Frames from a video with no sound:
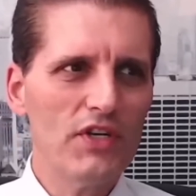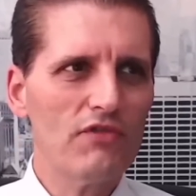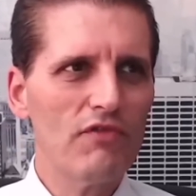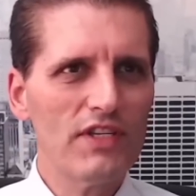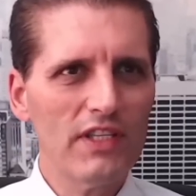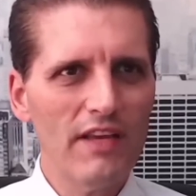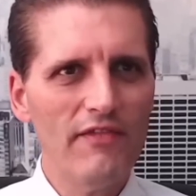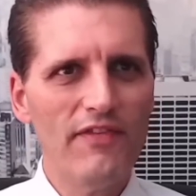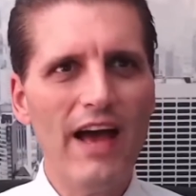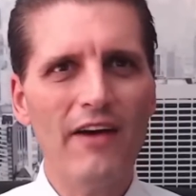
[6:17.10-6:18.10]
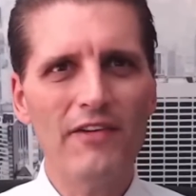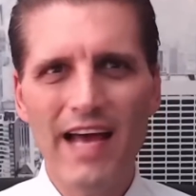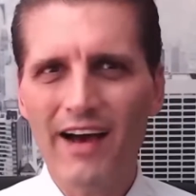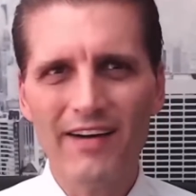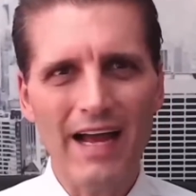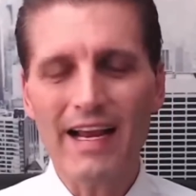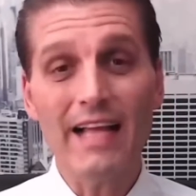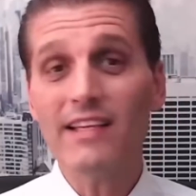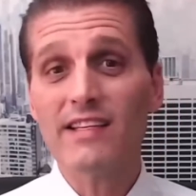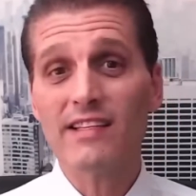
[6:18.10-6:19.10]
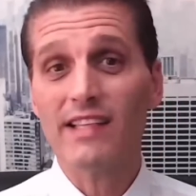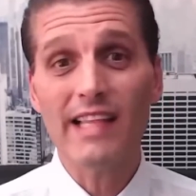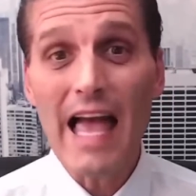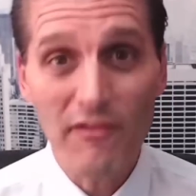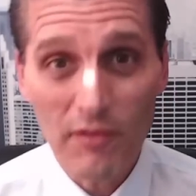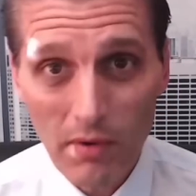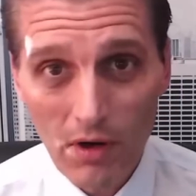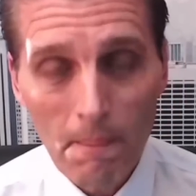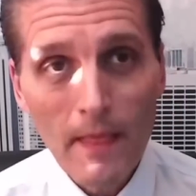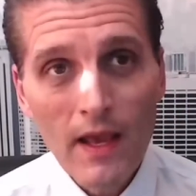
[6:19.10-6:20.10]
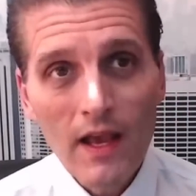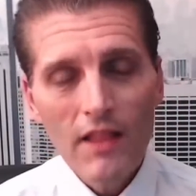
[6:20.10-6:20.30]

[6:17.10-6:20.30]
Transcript: We just recently found out, I, this is laughable.